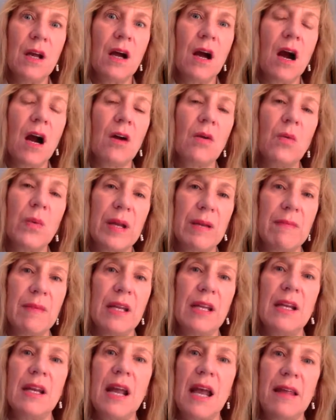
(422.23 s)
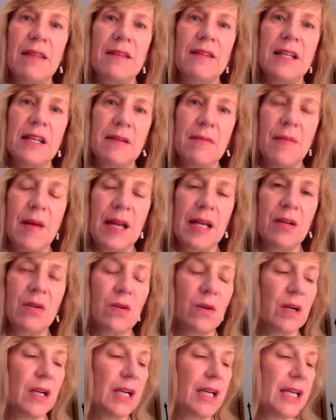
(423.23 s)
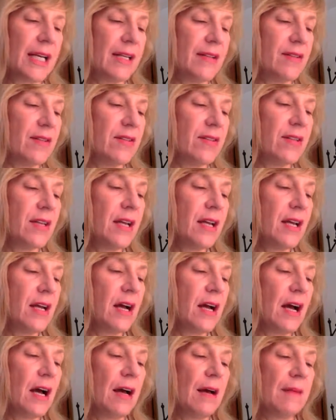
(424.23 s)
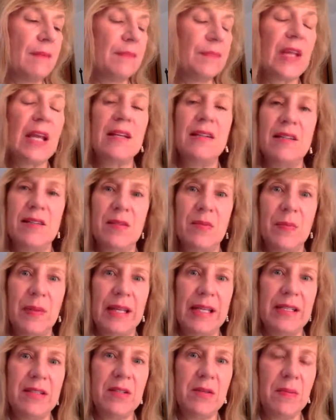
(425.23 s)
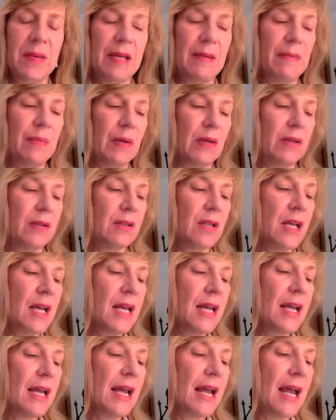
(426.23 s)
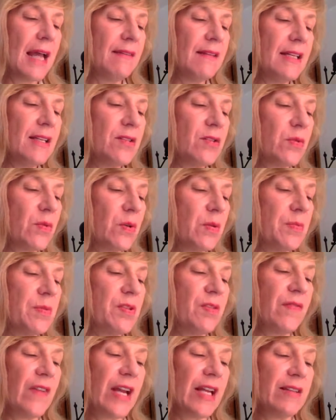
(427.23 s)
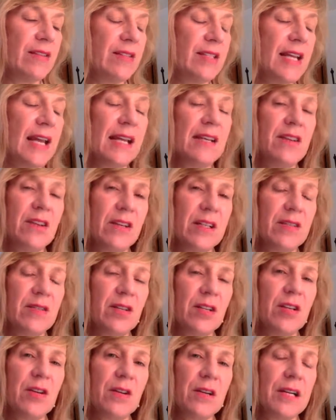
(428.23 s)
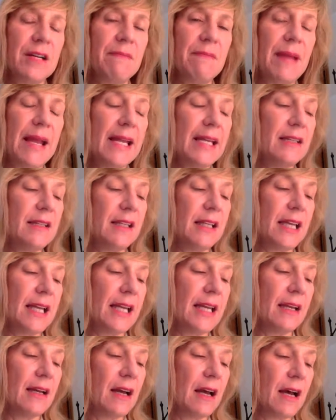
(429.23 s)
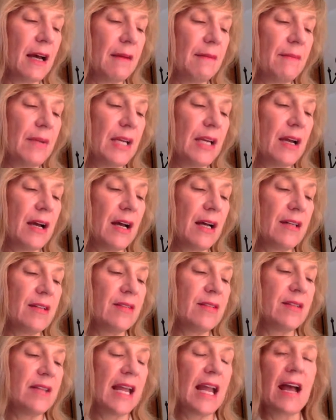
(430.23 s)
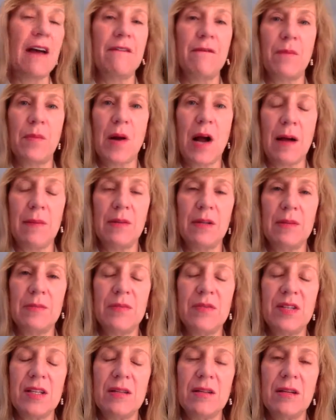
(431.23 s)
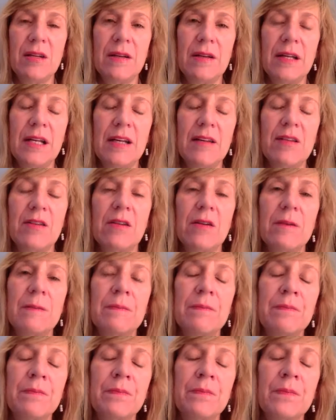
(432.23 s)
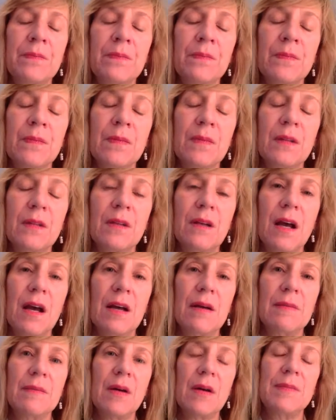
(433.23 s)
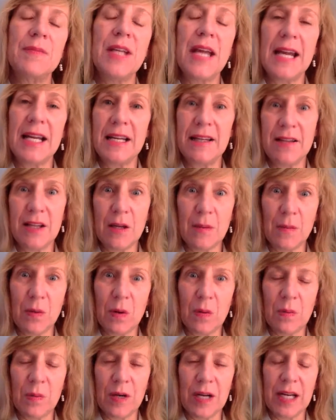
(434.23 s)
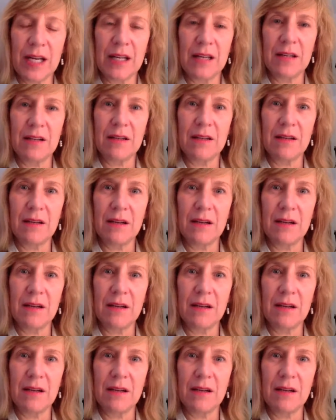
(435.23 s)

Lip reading: are women, ethnic minorities, and displaced people. And these groups face tenure insecurity mainly because they have problems either obtaining the appropriate